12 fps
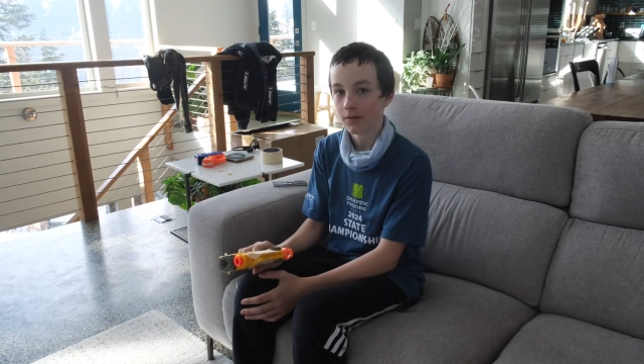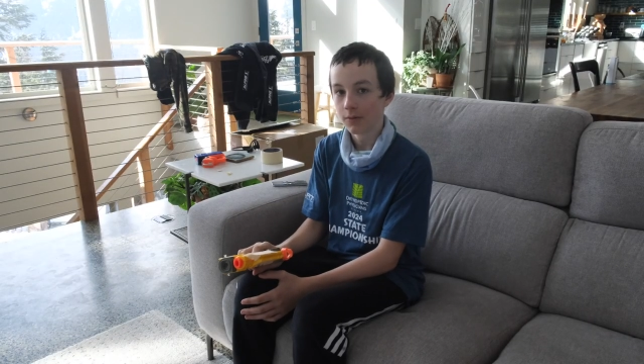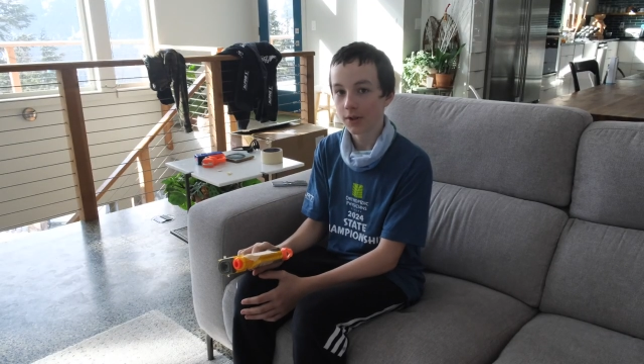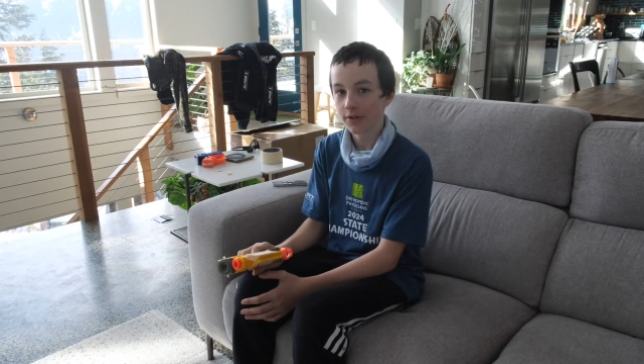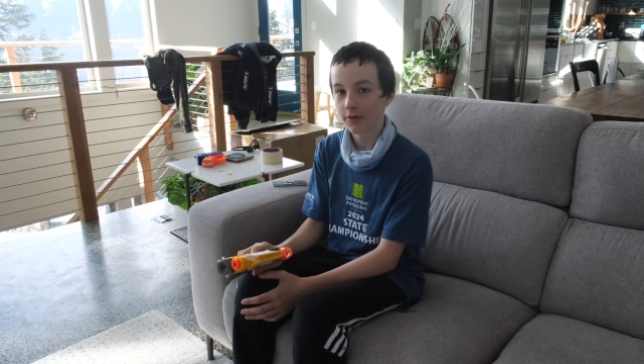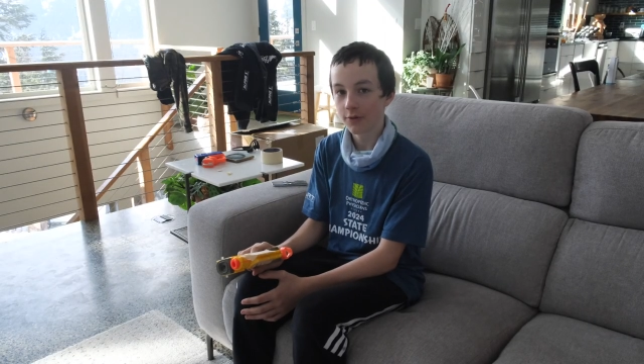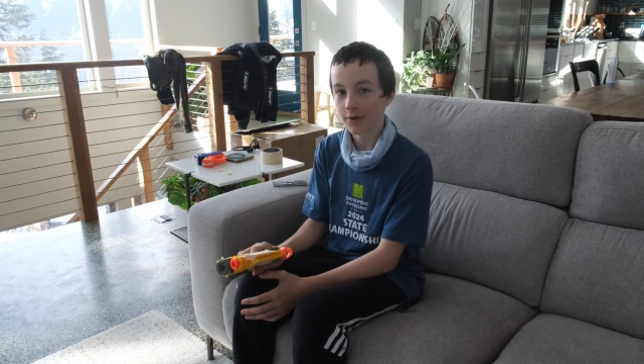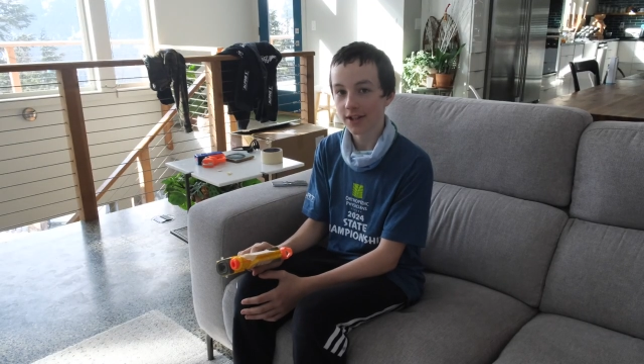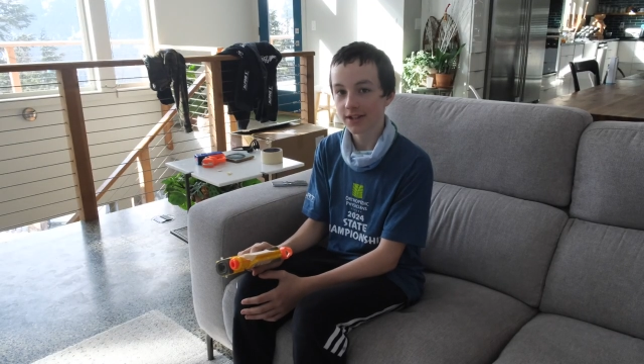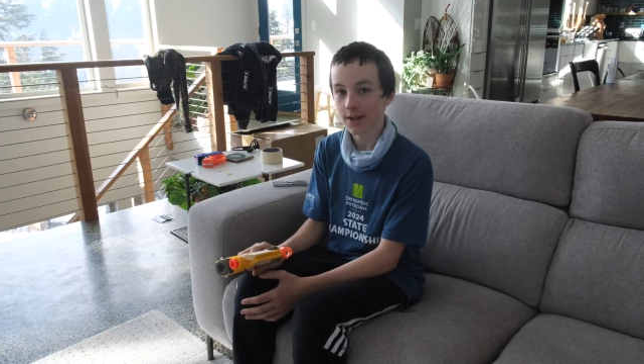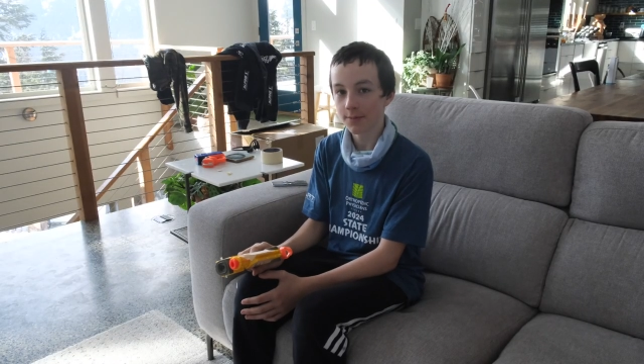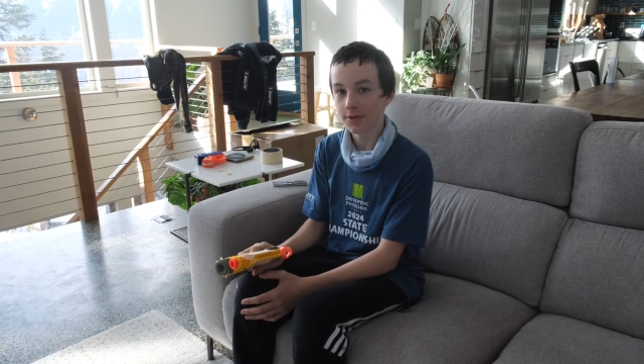What if he
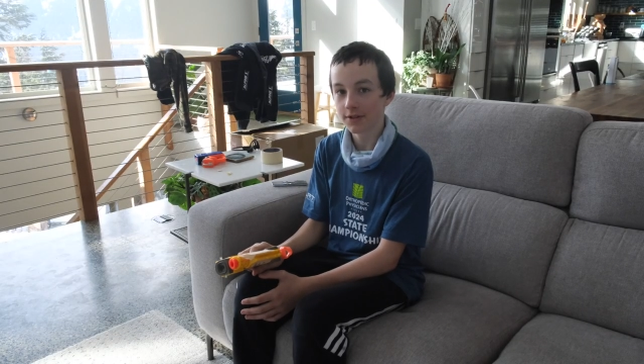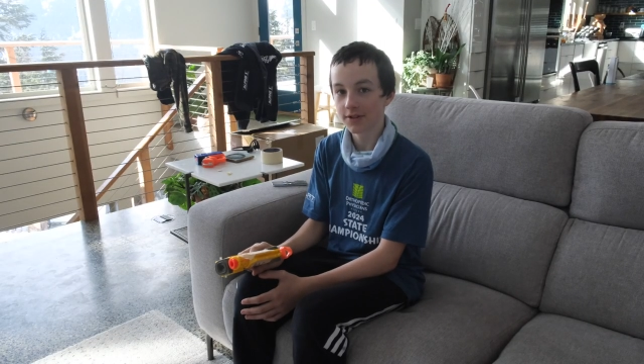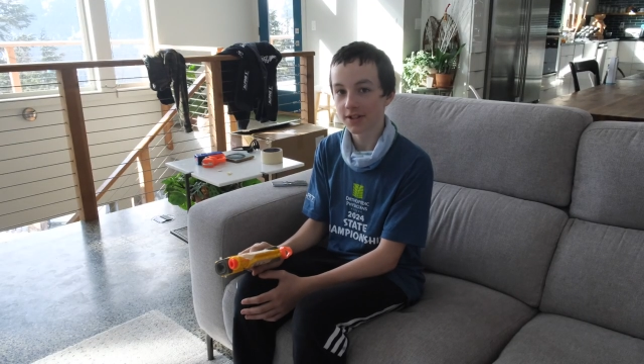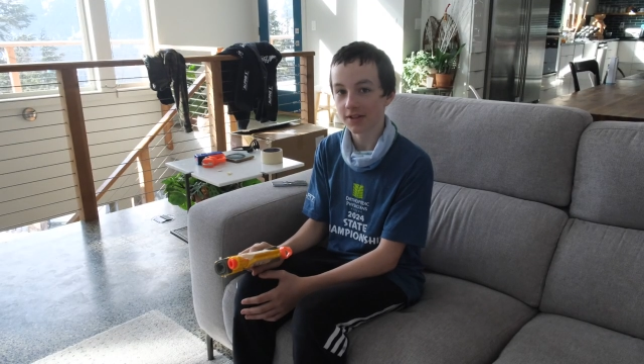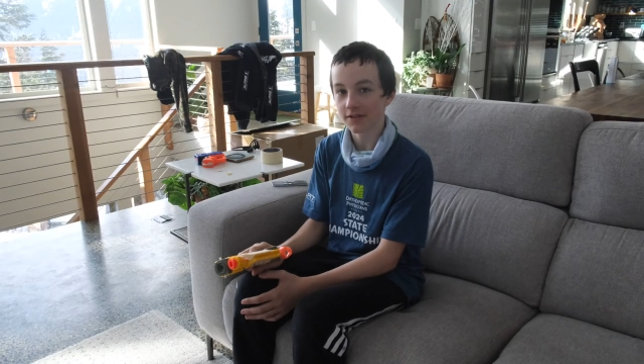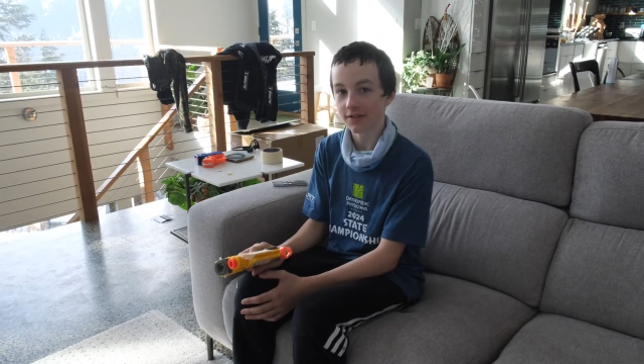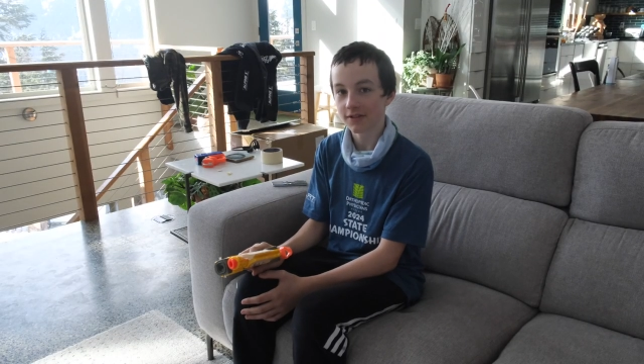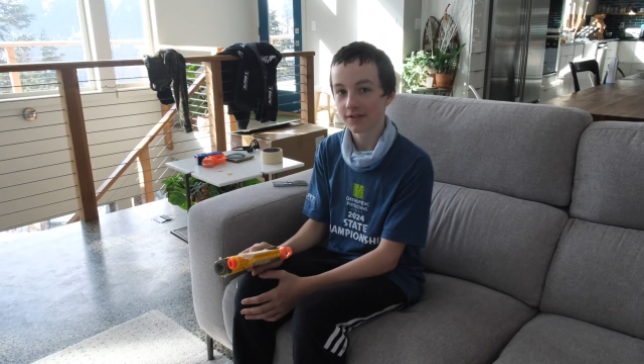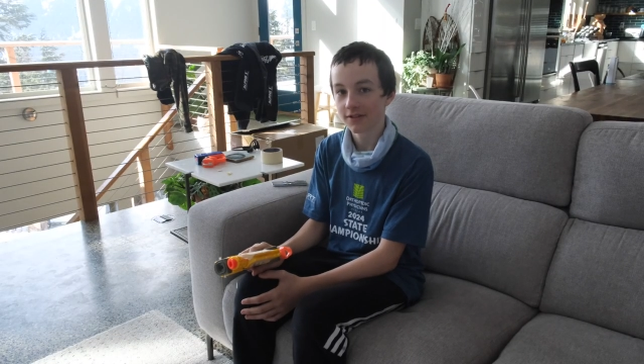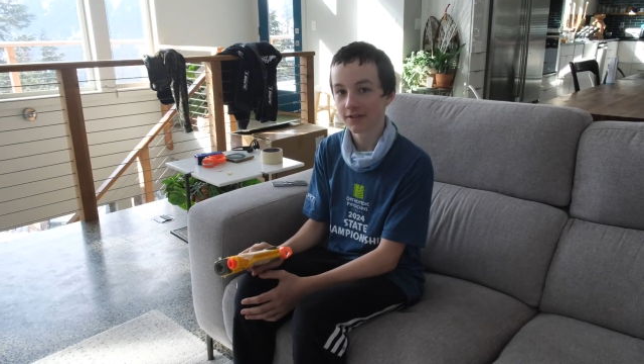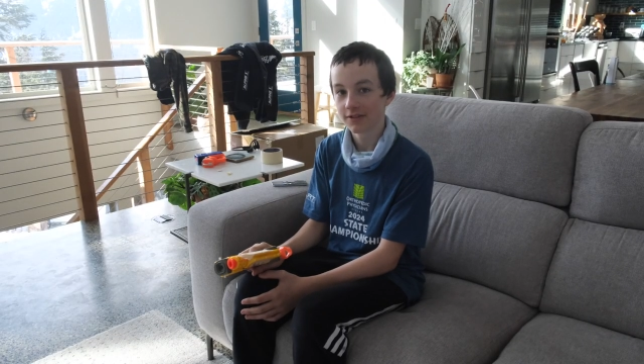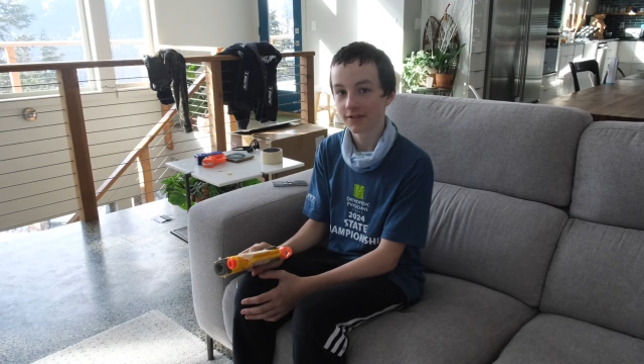wakes up too soon?
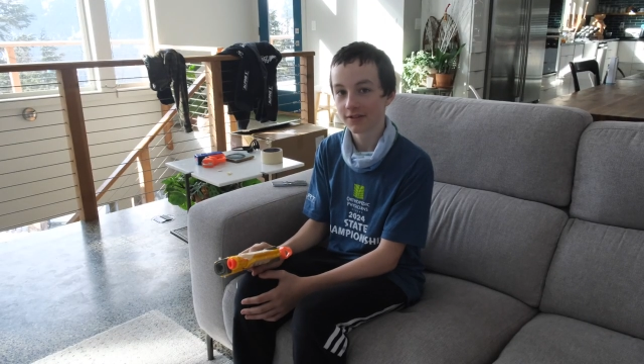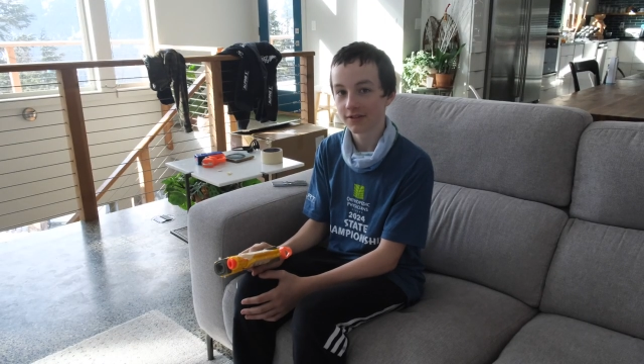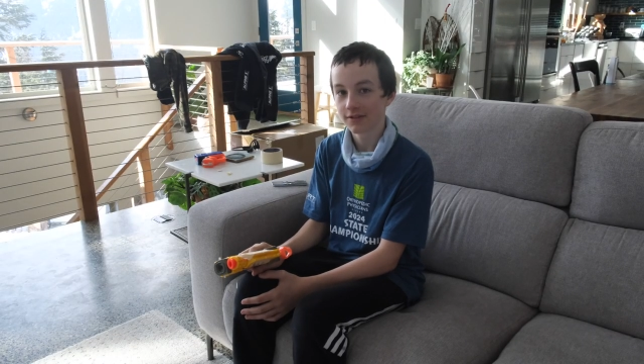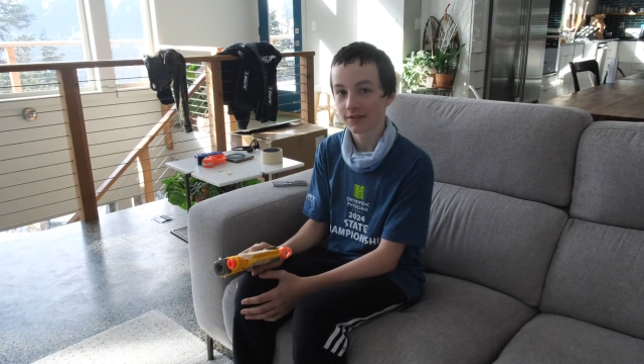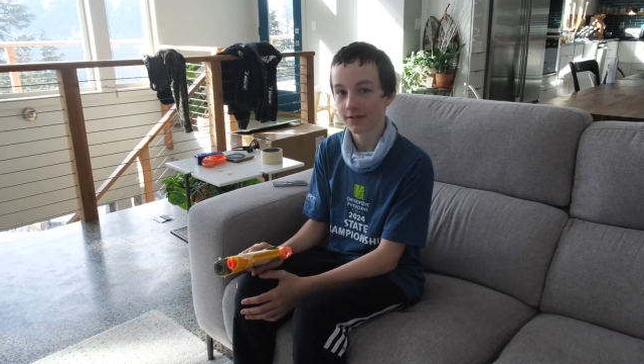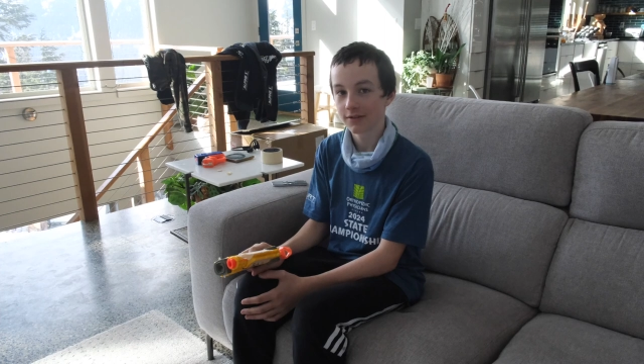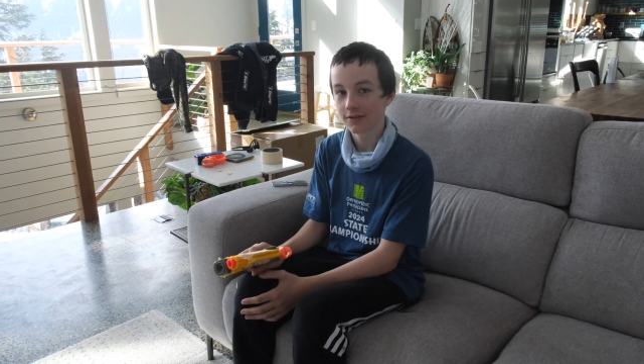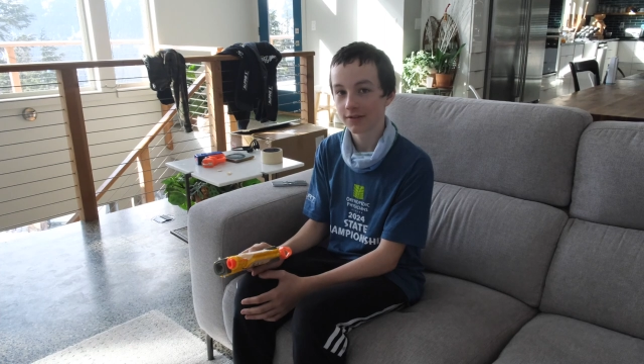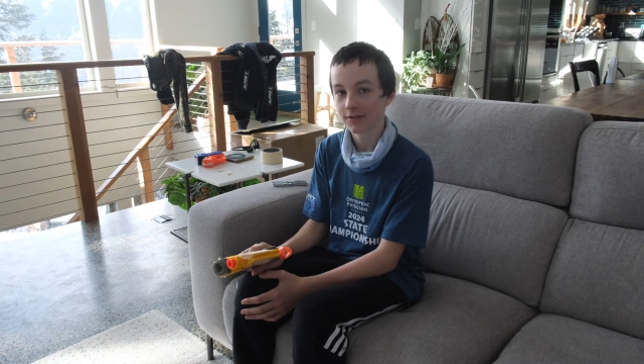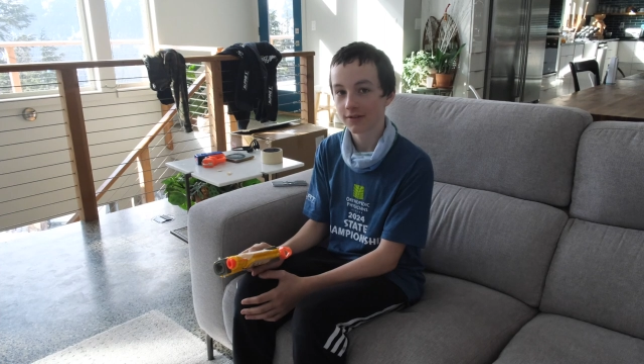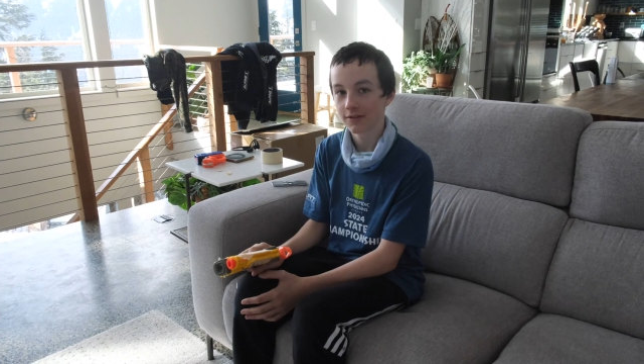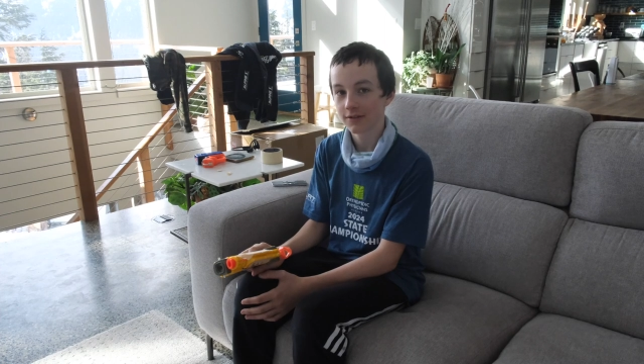Don't
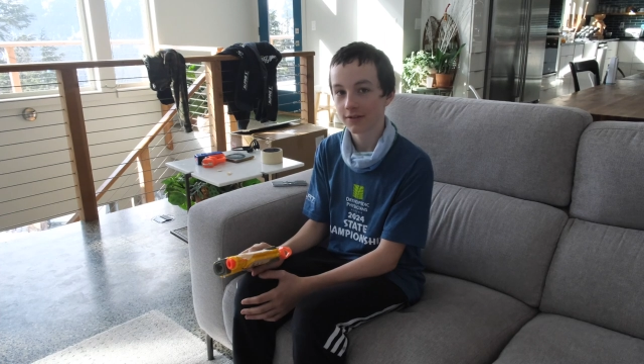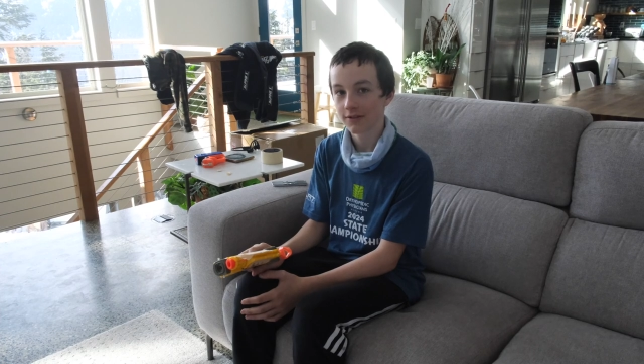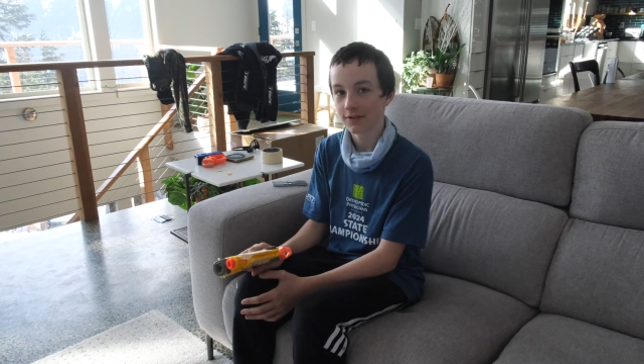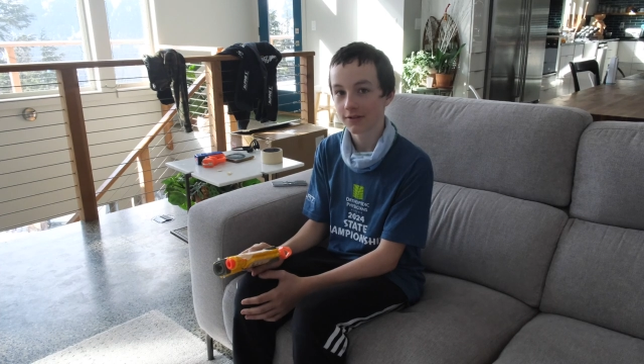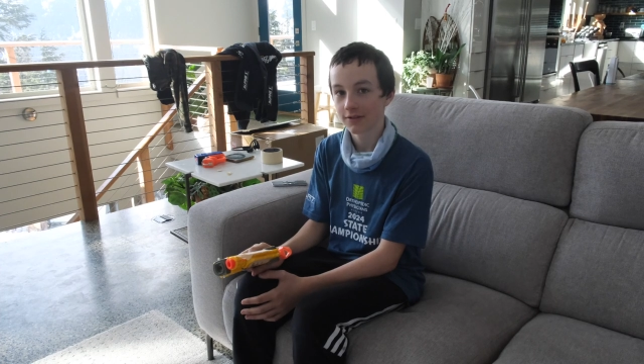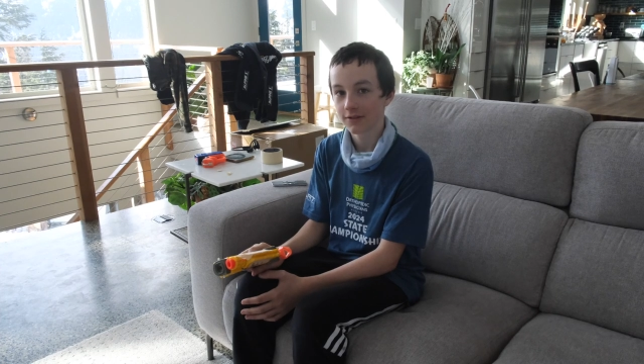fear, our